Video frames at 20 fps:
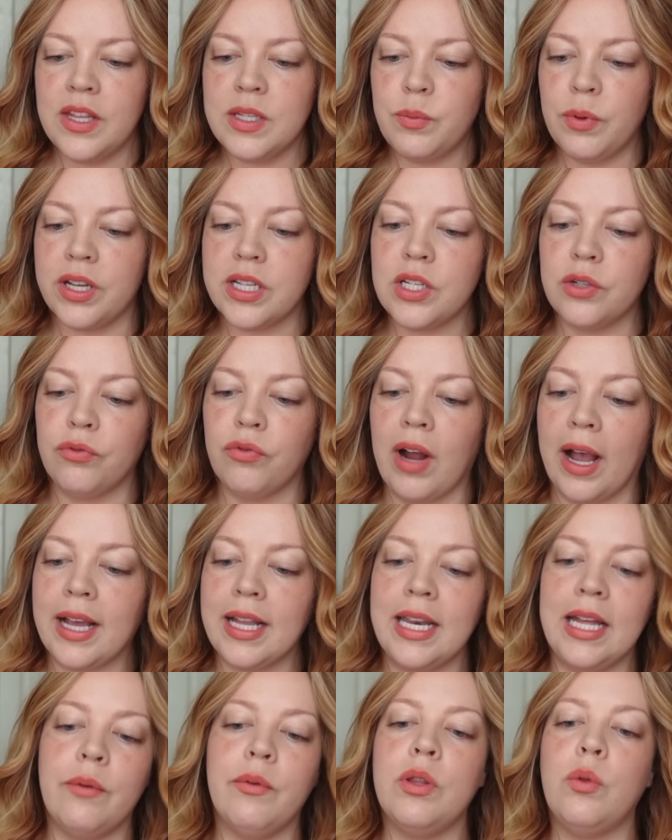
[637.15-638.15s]
This book is a
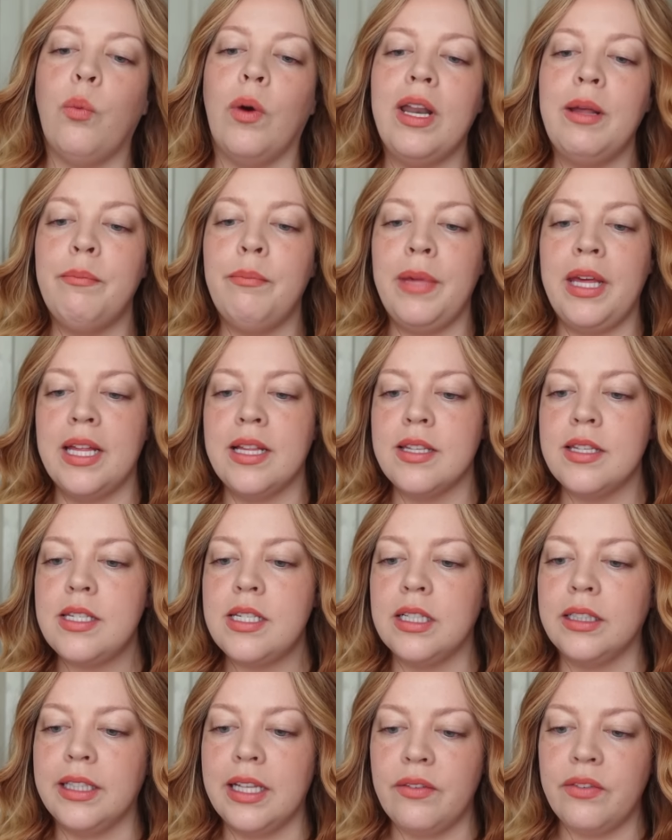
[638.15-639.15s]
reckoning with what it means
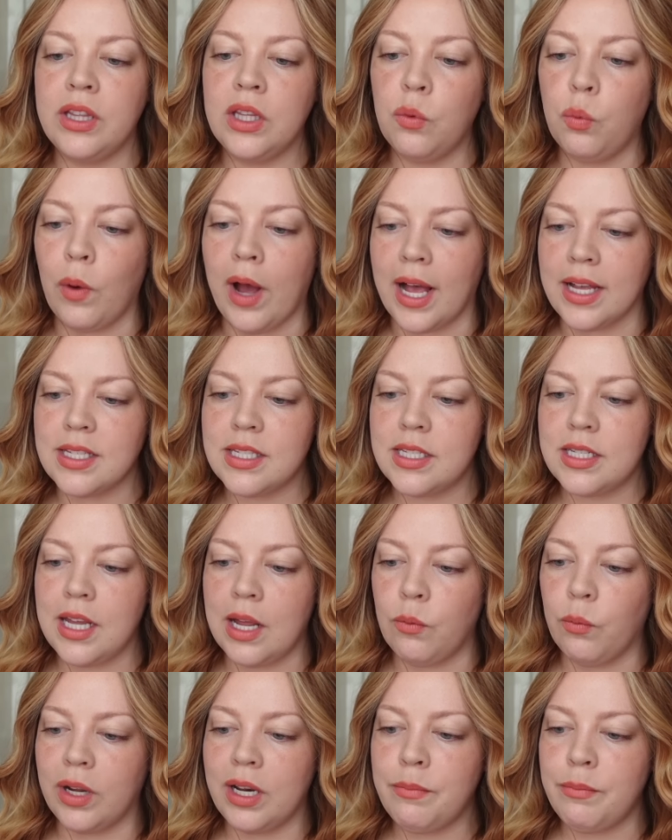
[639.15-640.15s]
to live in the West
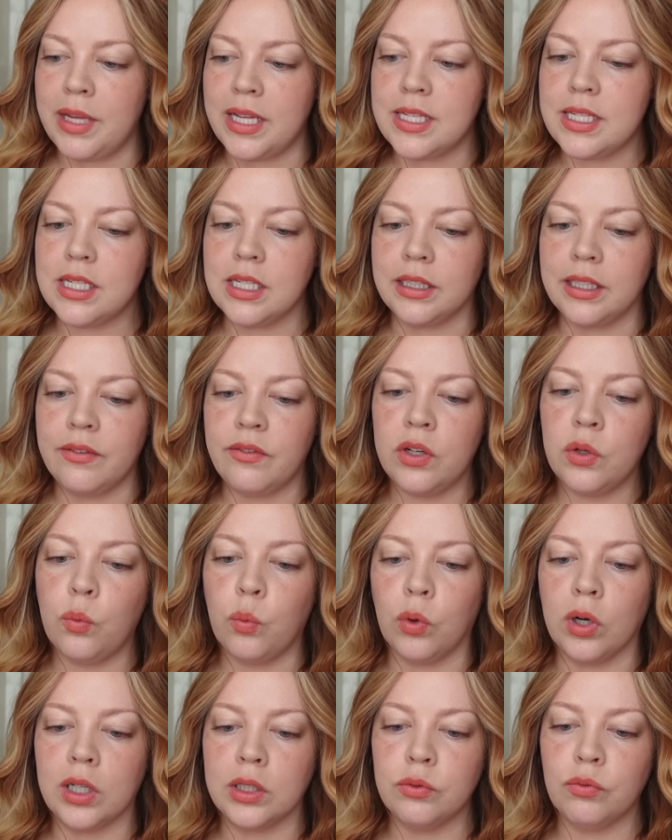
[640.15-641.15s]
and what it means to live in a
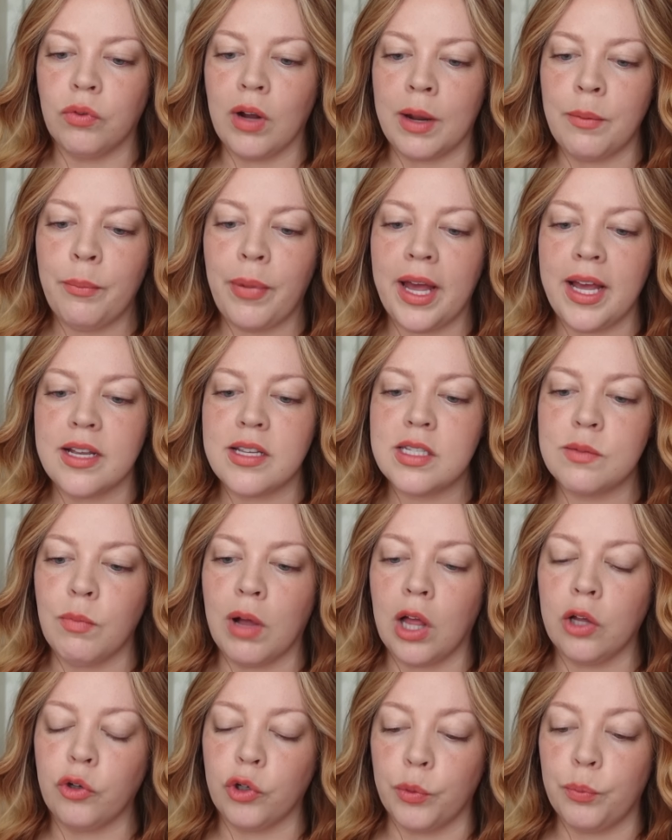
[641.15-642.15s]
world run by a
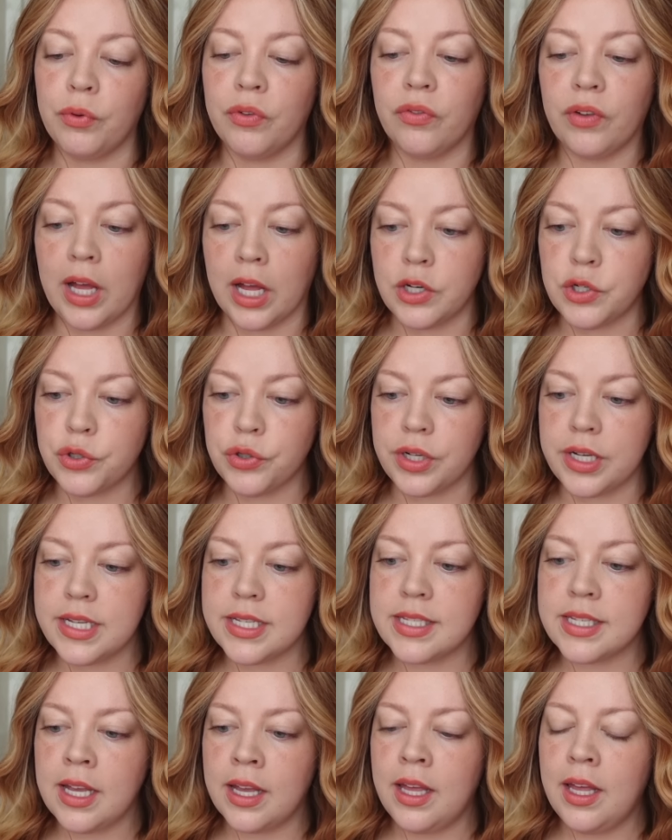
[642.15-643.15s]
small group of
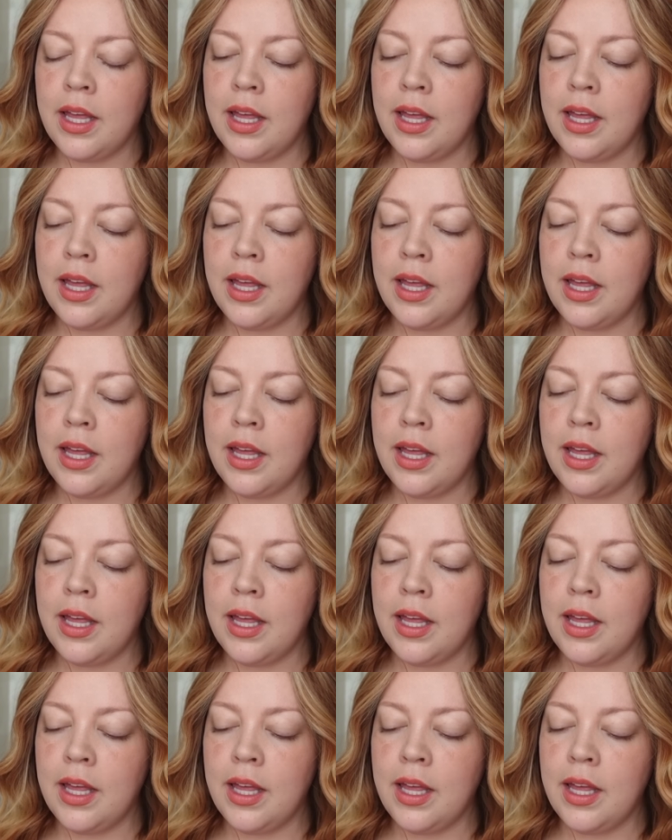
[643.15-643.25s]
countries.